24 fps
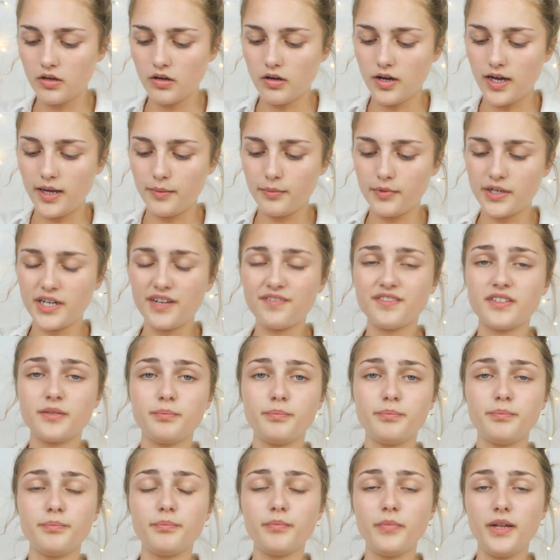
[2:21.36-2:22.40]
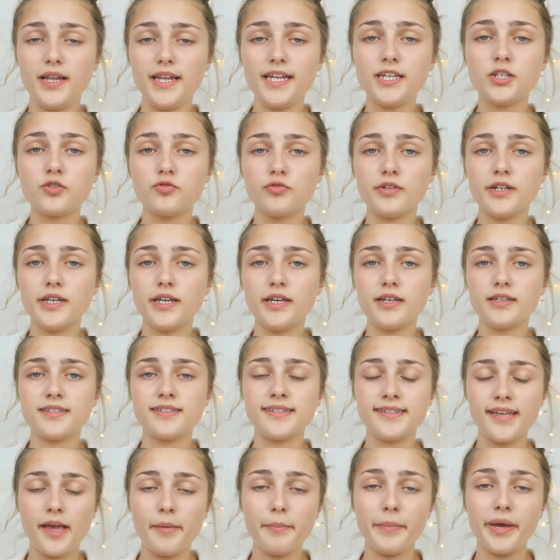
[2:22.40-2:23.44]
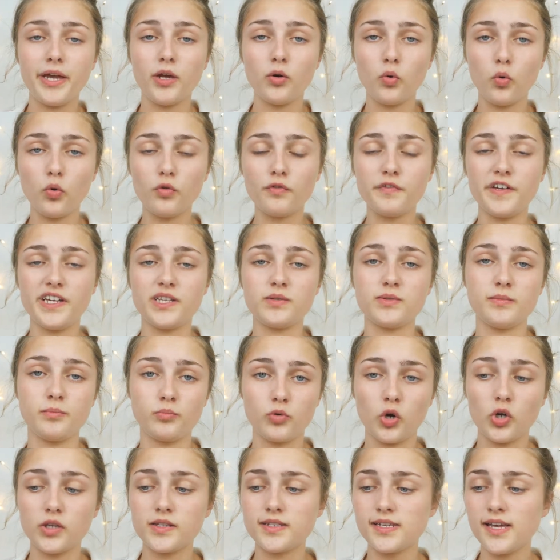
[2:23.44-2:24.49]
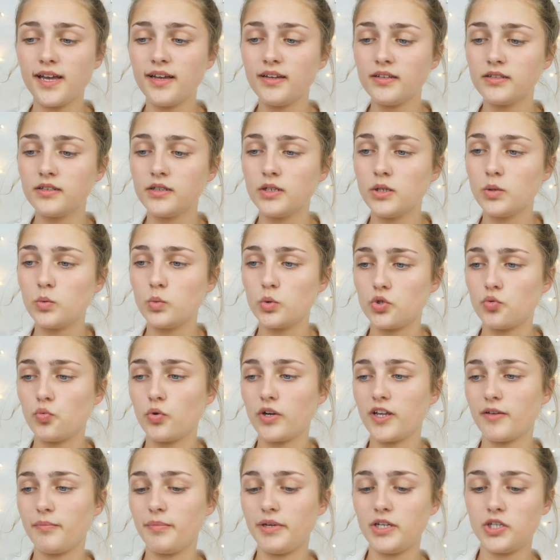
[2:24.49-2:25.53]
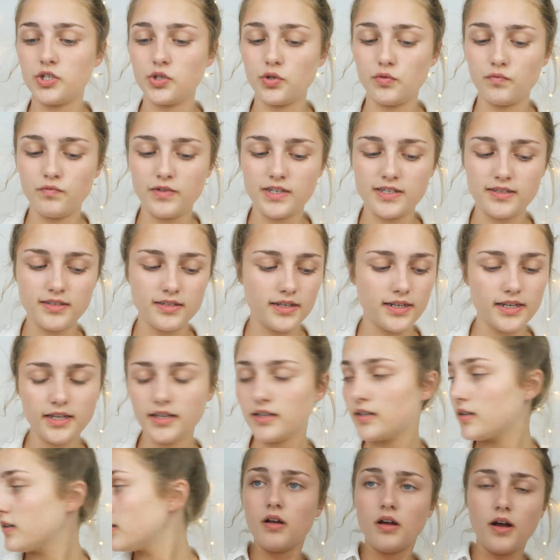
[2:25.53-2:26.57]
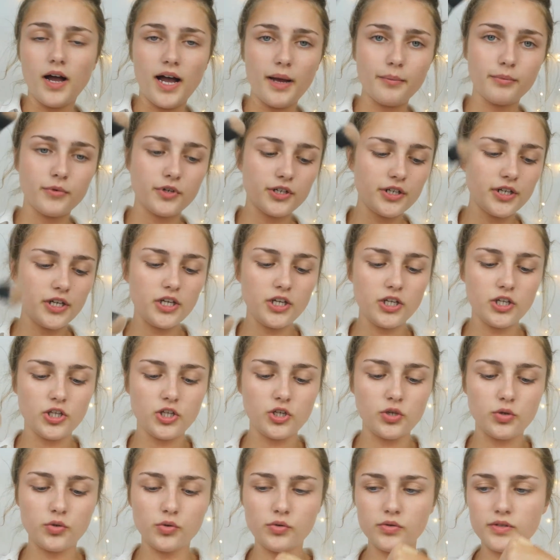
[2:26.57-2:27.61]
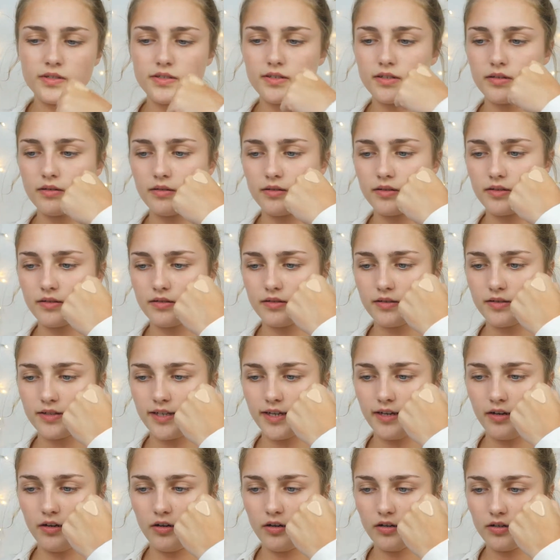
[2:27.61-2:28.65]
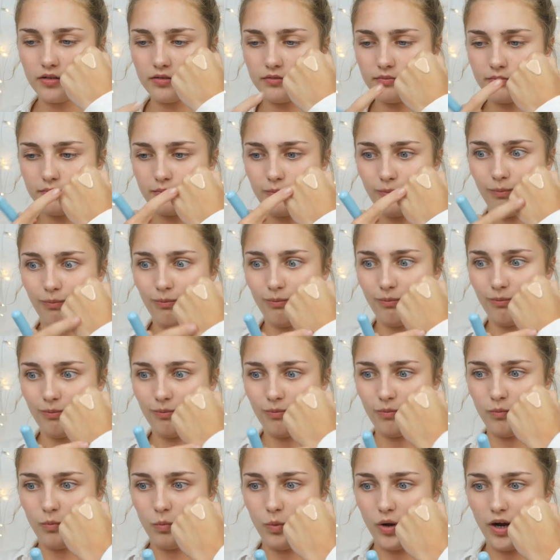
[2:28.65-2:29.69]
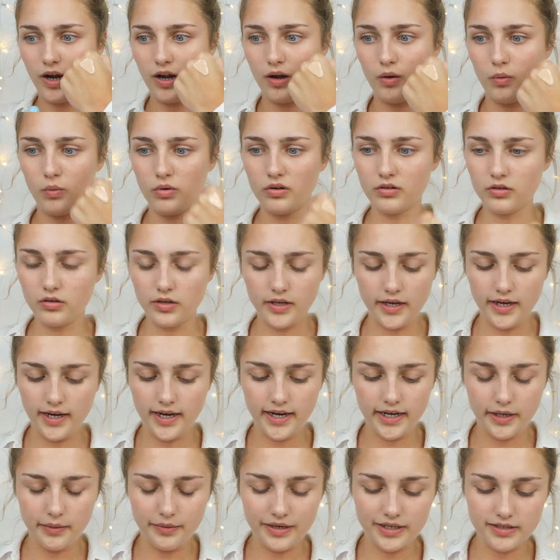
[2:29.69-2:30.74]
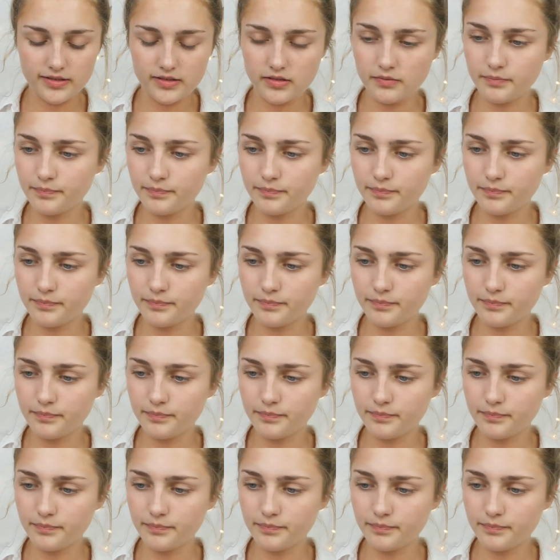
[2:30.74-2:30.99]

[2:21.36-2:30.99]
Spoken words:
I'm going to have to literally set my whole face with bronzer, which is what I've been doing recently. I'm going to use, see look, wow, okay anyways.